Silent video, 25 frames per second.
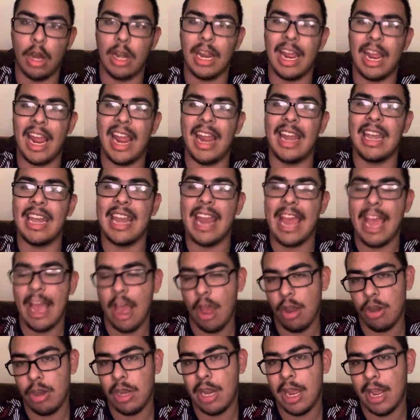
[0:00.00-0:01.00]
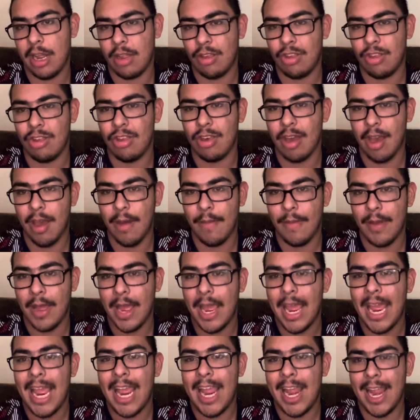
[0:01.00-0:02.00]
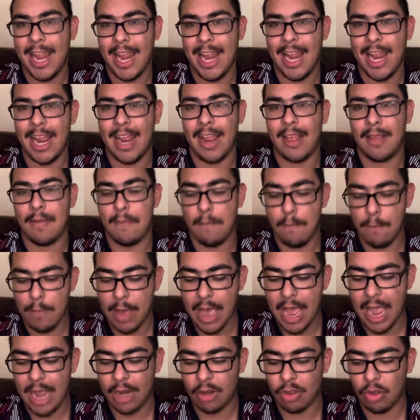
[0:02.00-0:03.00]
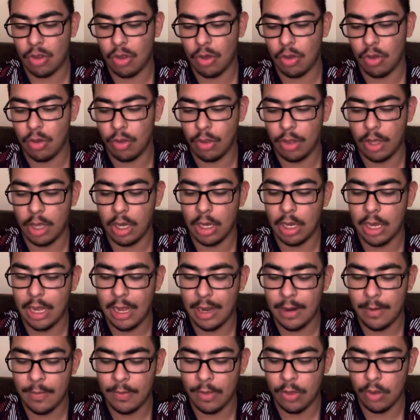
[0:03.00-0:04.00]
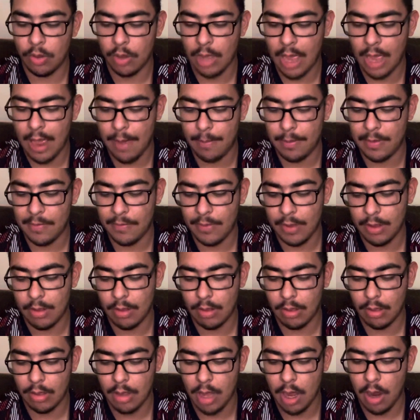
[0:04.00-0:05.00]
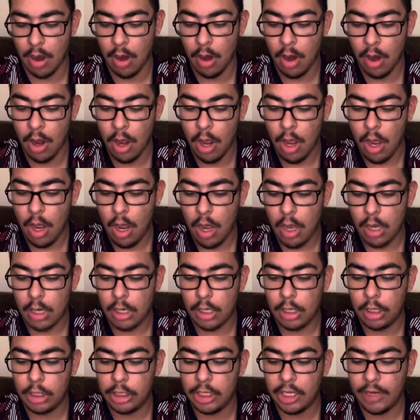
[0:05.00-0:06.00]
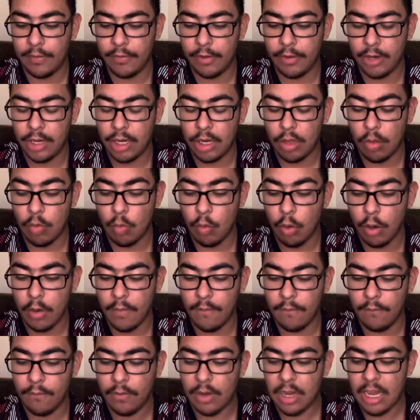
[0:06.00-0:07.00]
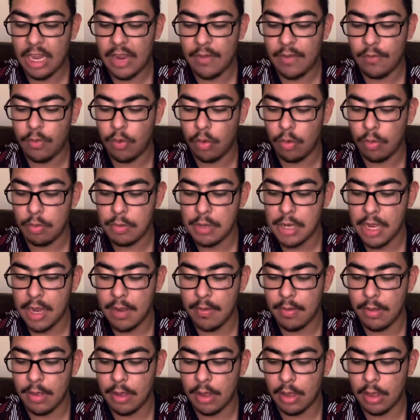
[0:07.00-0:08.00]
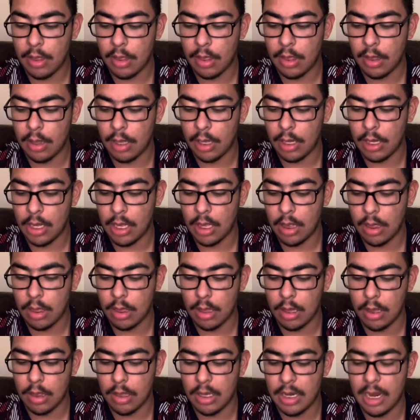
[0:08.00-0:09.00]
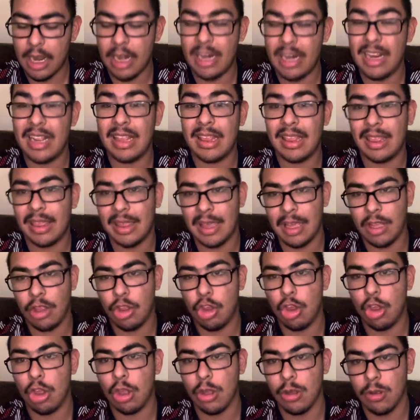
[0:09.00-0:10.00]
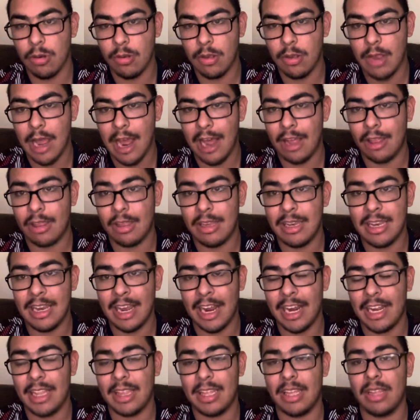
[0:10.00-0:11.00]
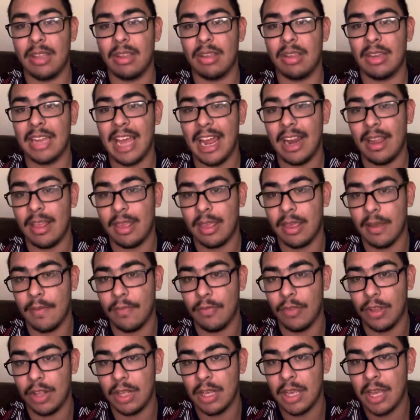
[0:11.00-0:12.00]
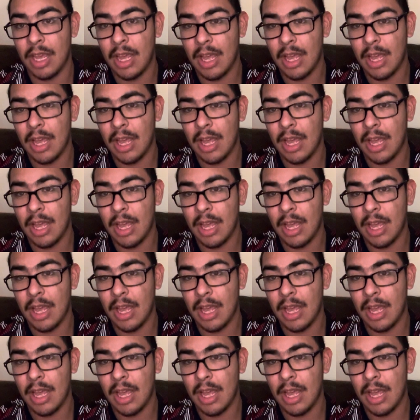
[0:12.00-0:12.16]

and now Nick Chubb is back. So happy faces there. Cleveland has won 5 home games against Cincinnati since 2019. So that is something